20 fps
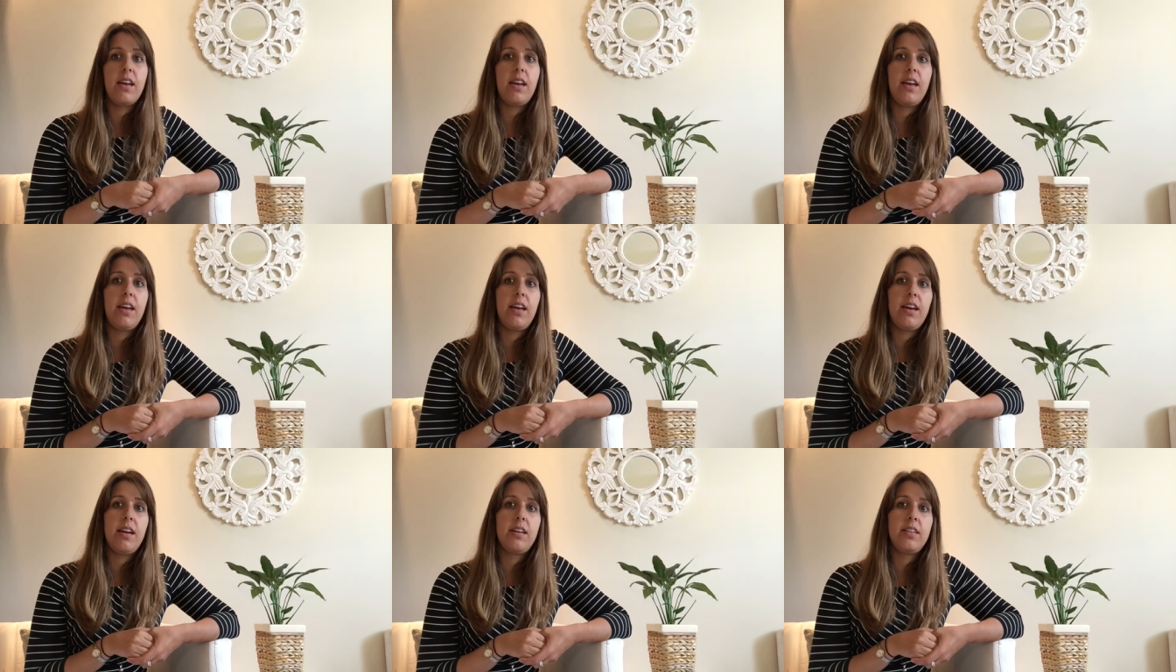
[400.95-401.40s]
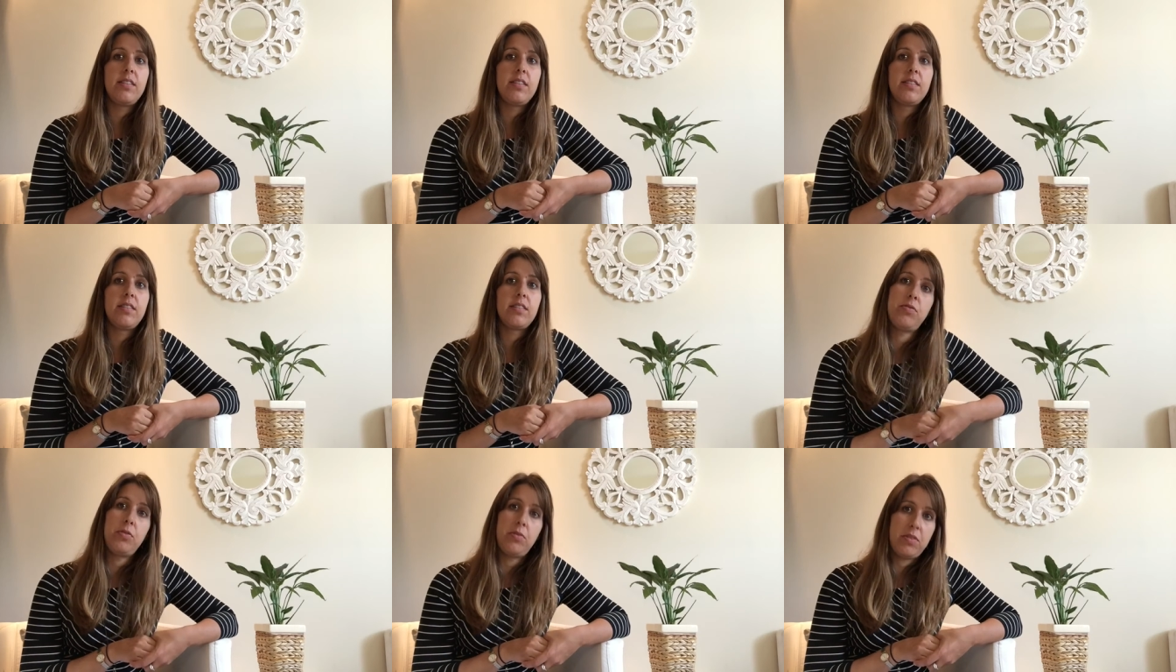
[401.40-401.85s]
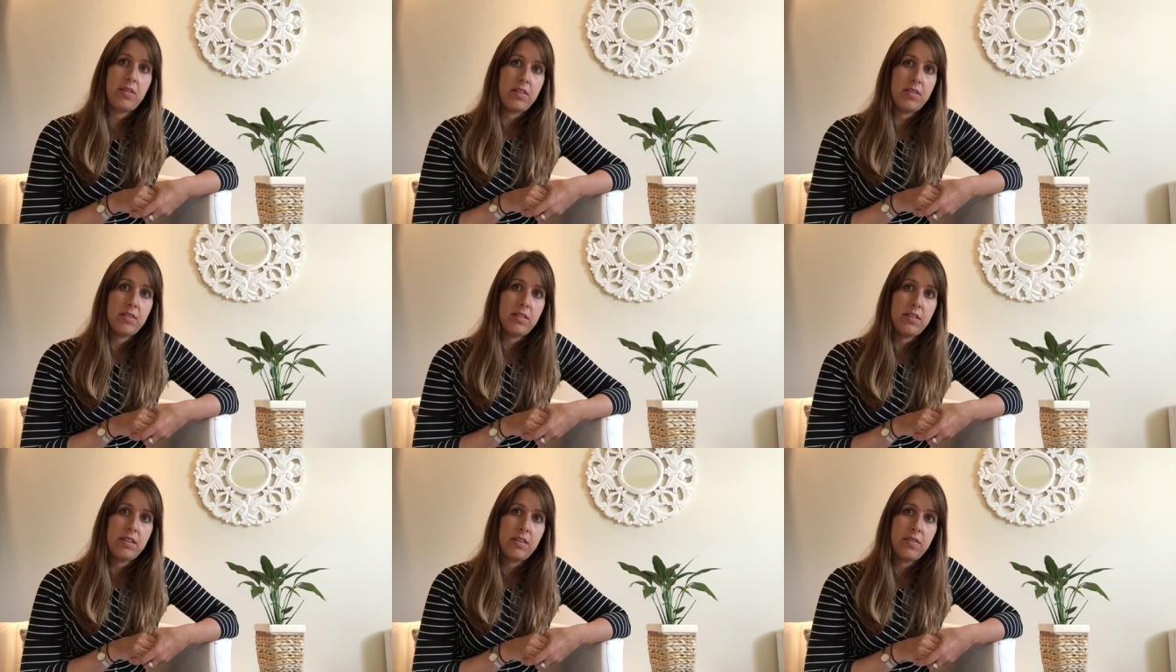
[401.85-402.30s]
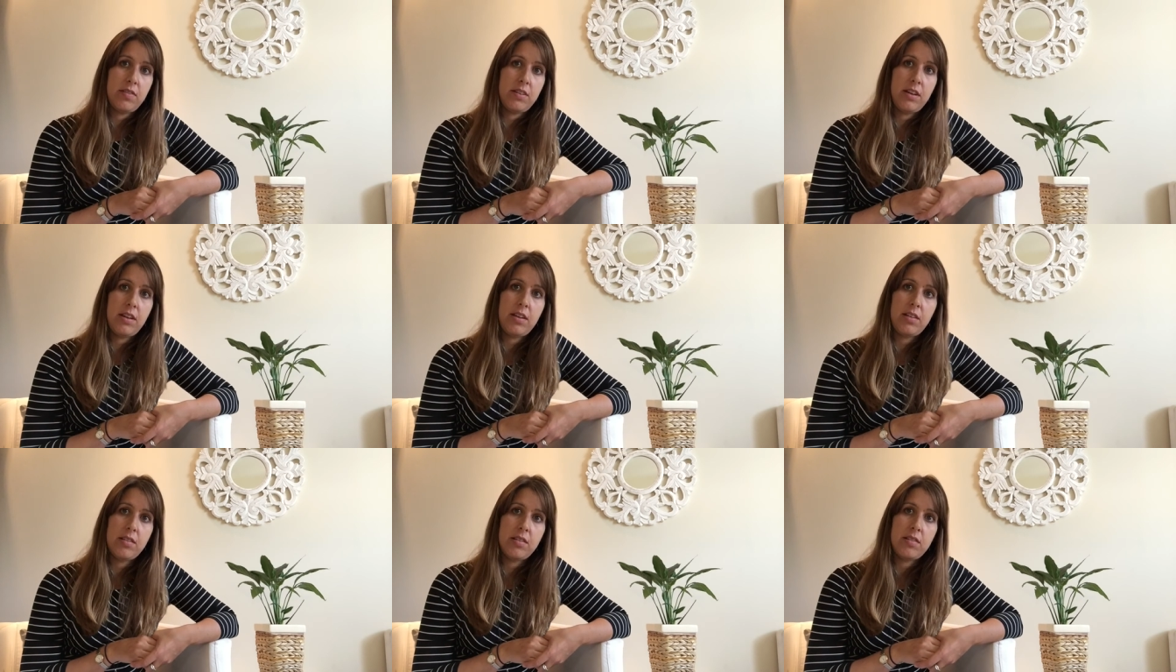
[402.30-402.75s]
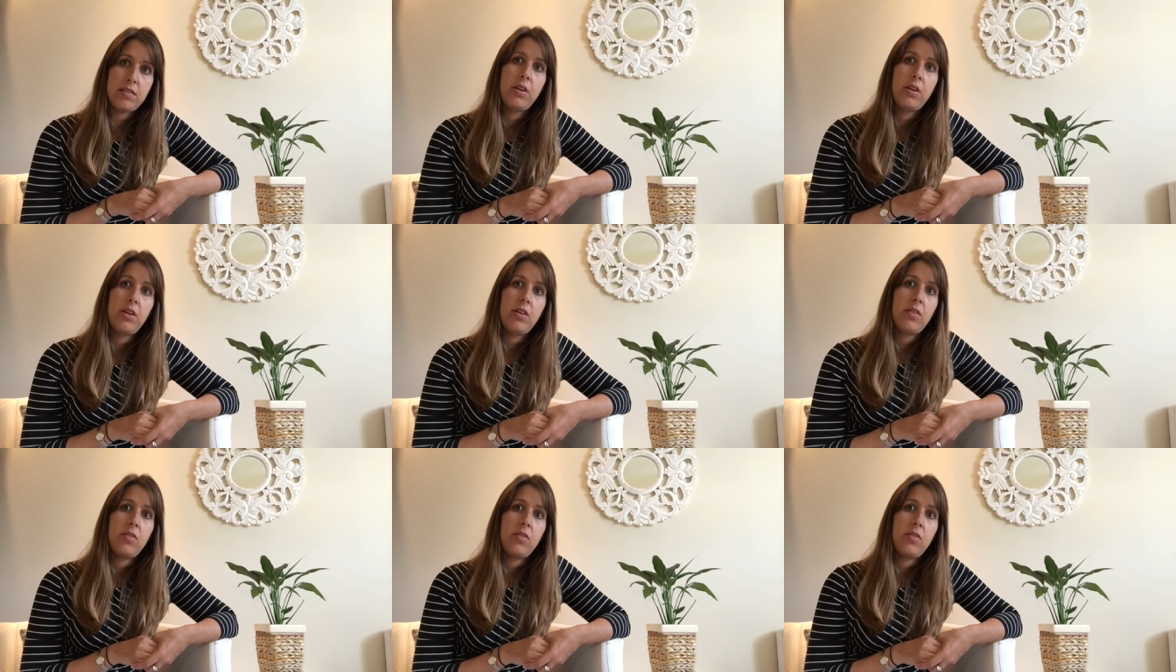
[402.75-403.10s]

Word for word: and food sensitivities,